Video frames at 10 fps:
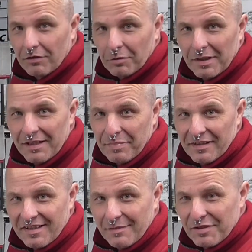Right, well that
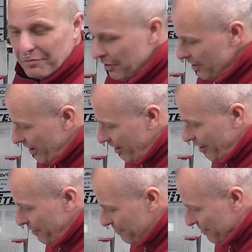bit seems to work.
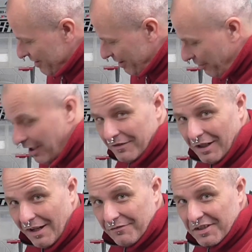So
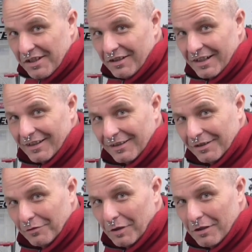I haven't started it in
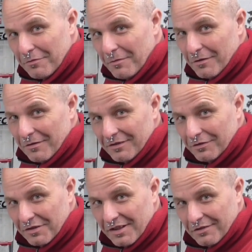a little while. Well,
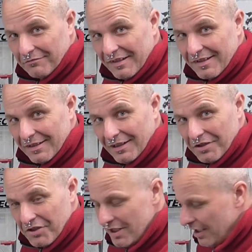not since I raced it
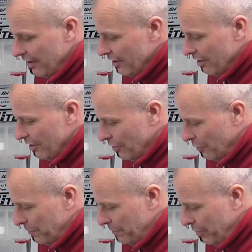last year.
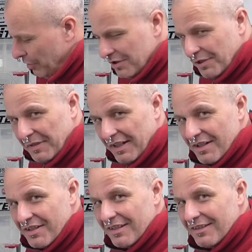Or possibly
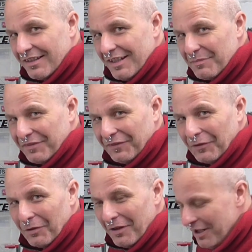actually the year
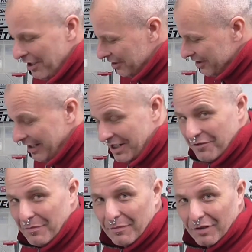before. I don't
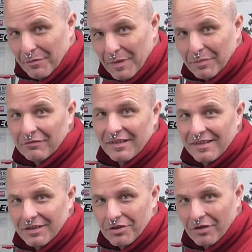actually remember. I remember
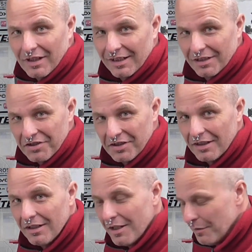racing the Truggy last
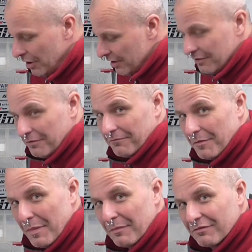year. But I
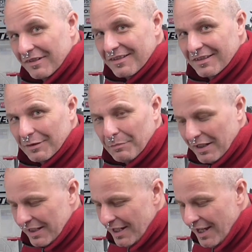don't remember racing the
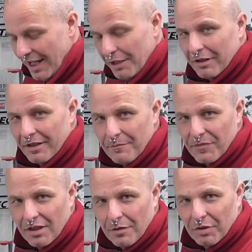buggy. Anyway,
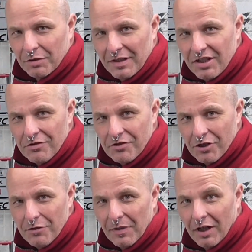by the way
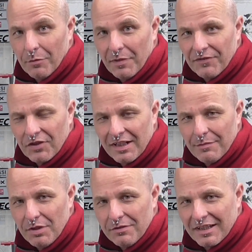YouTube, if you can
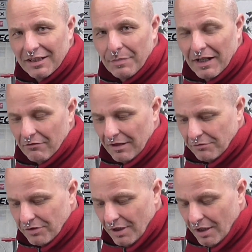hear music in the
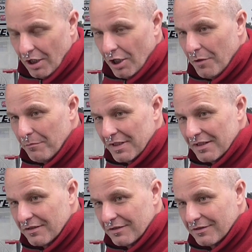background,
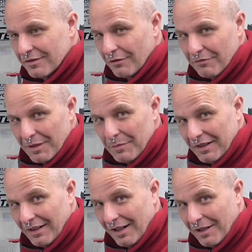don't give
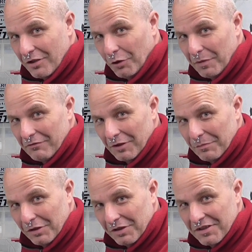me none of that
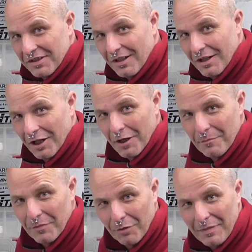copyright bollocks.
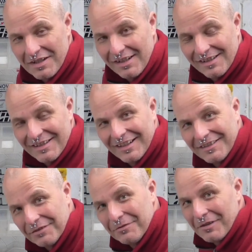I'm actually
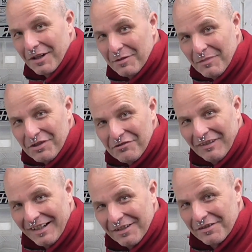listening to a
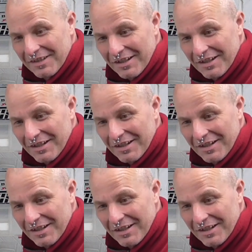commercial radio